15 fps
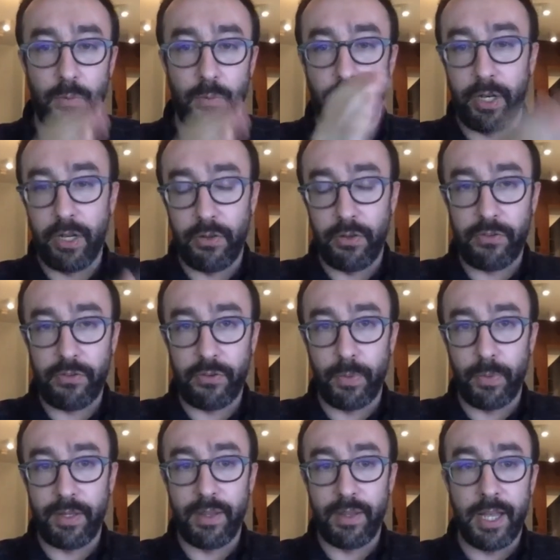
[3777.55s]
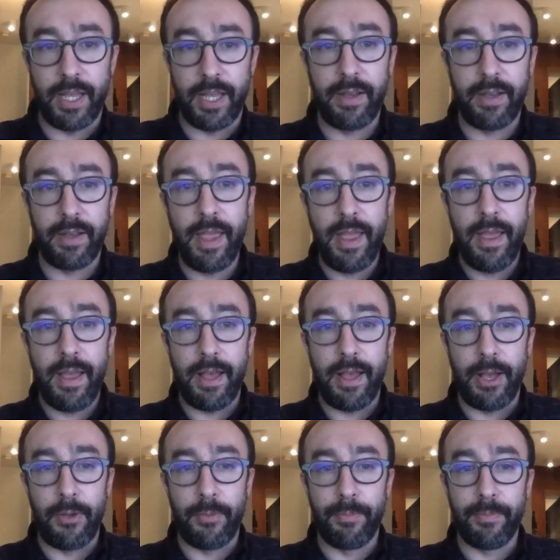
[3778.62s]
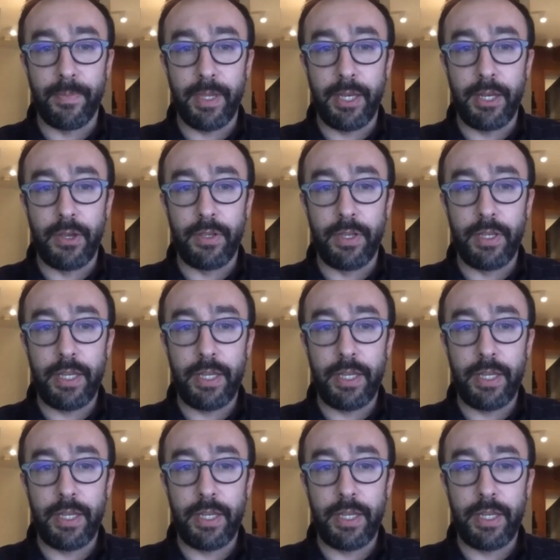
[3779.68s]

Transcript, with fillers: then what else is a red line? um, you know,